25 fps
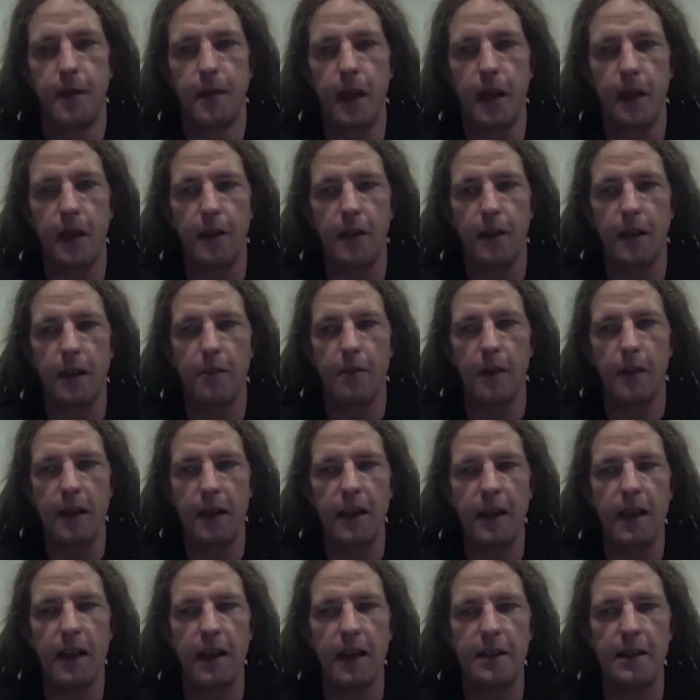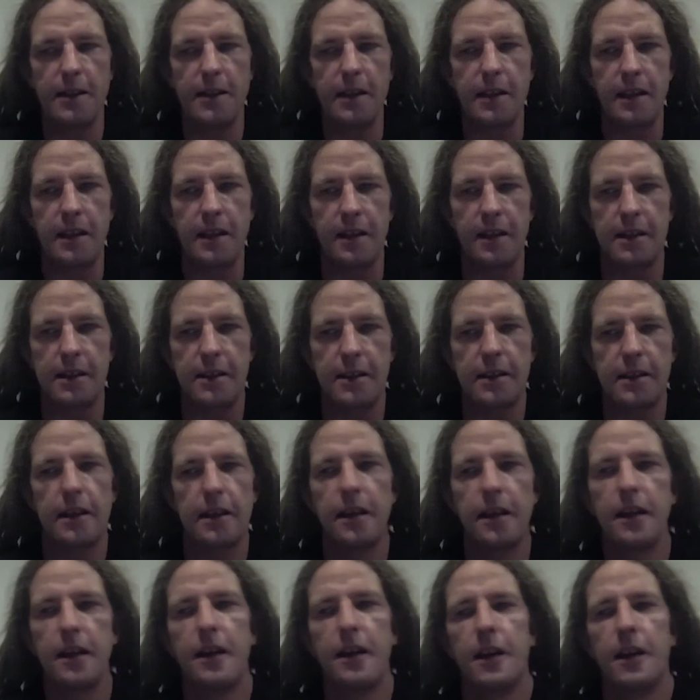I think in many cases,
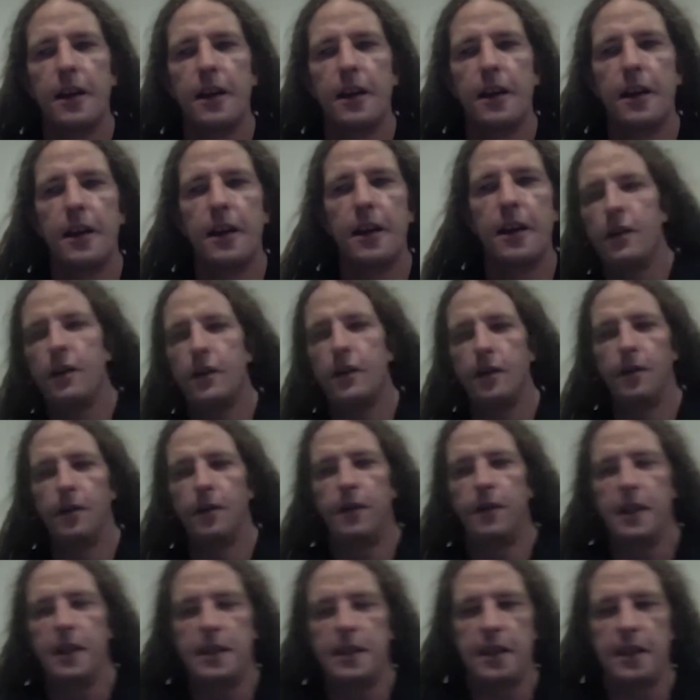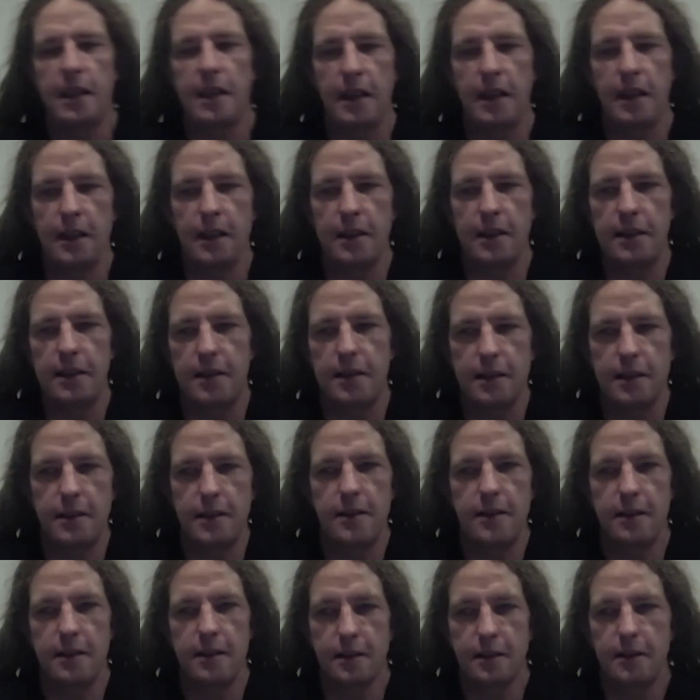this is
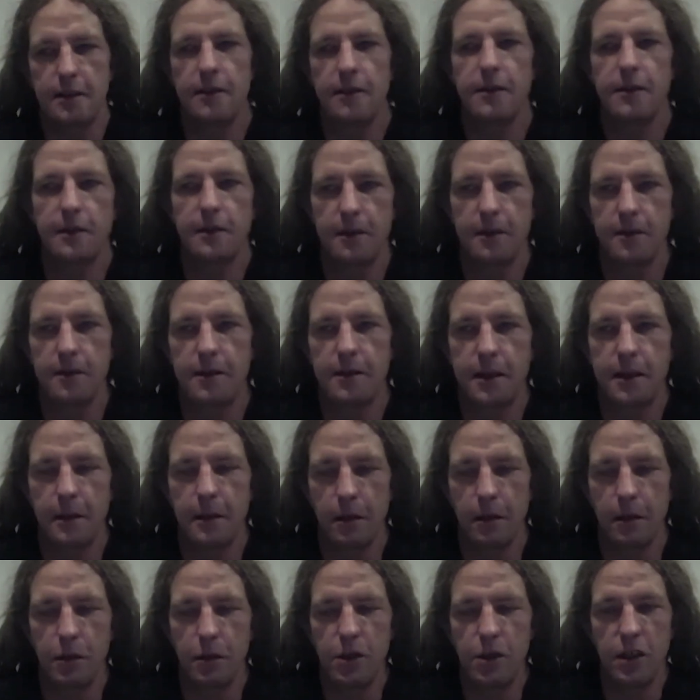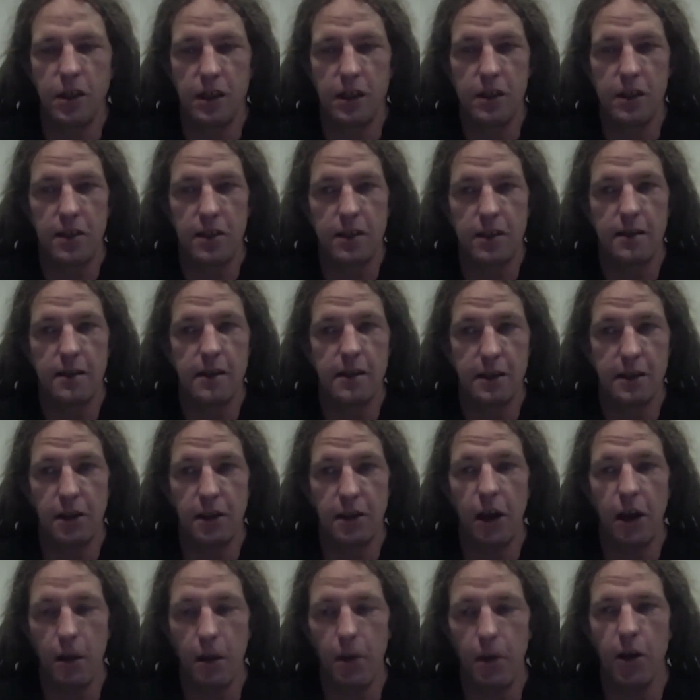something which is
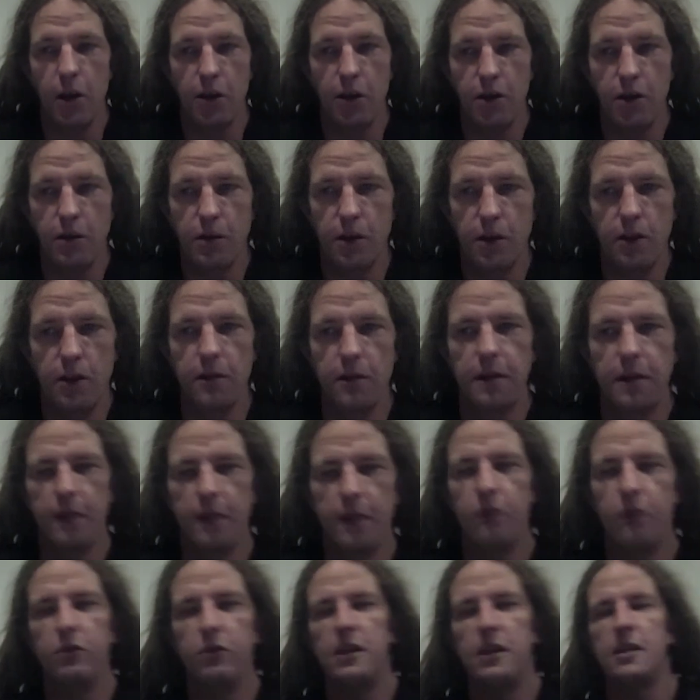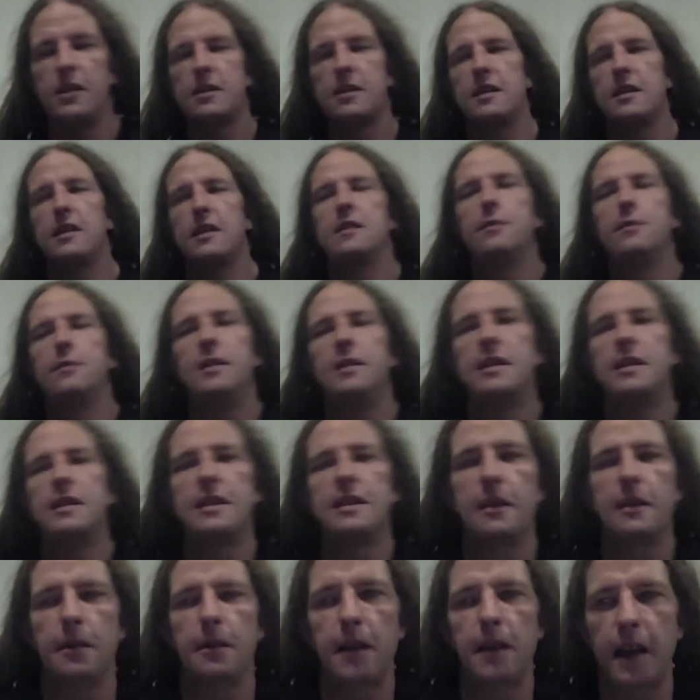not possible. That there does need to be
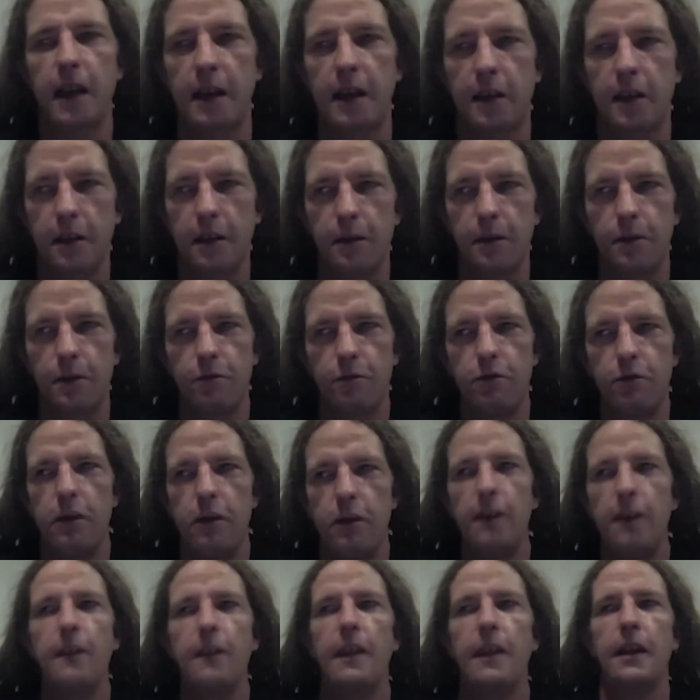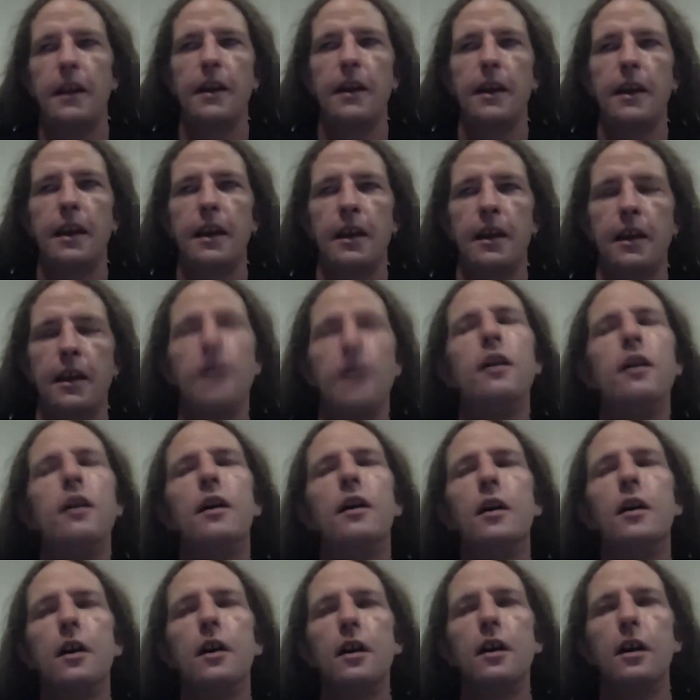some kind of rethinking
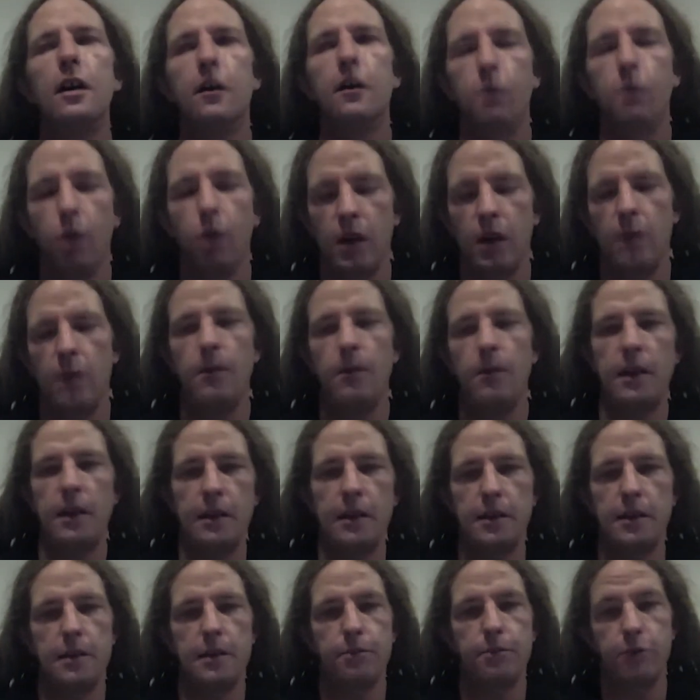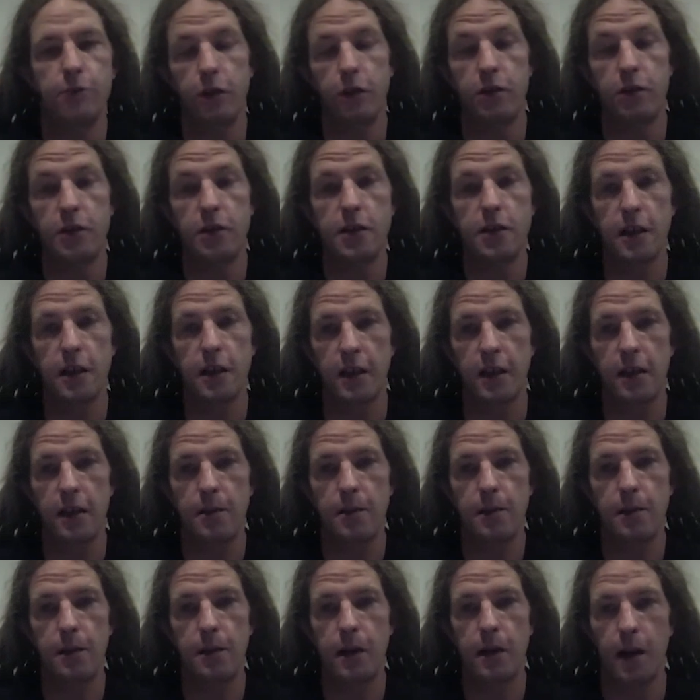of what it means to
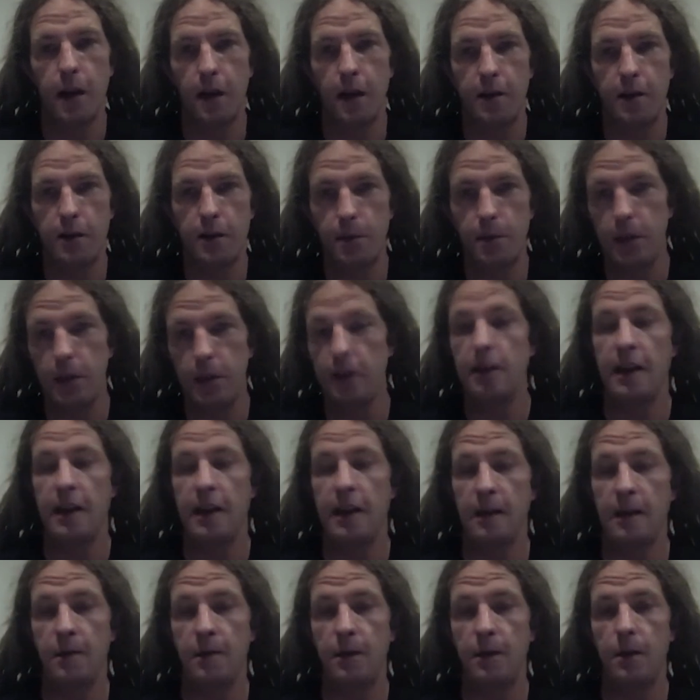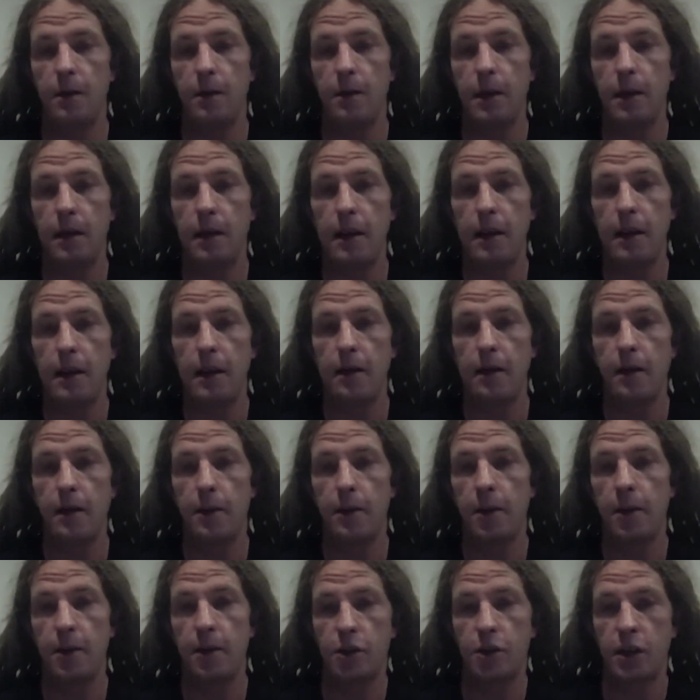prototype, to build an MVP in the
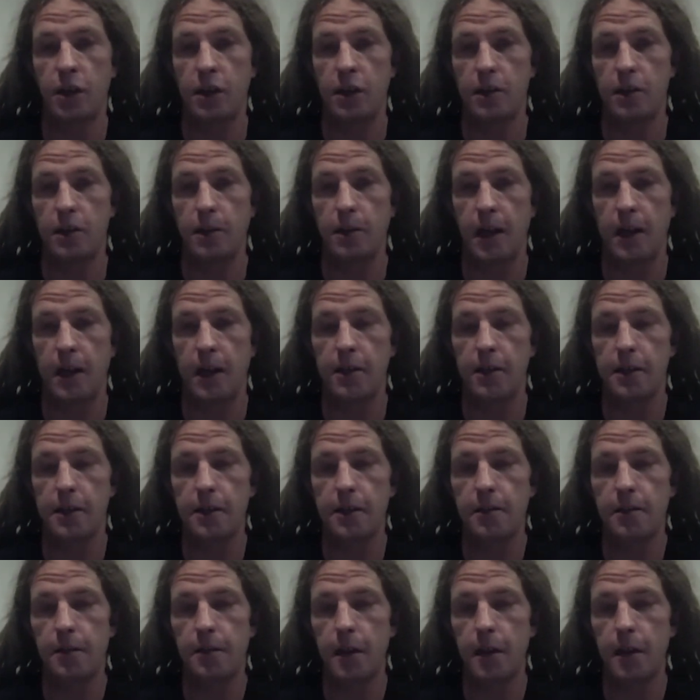blockchain space.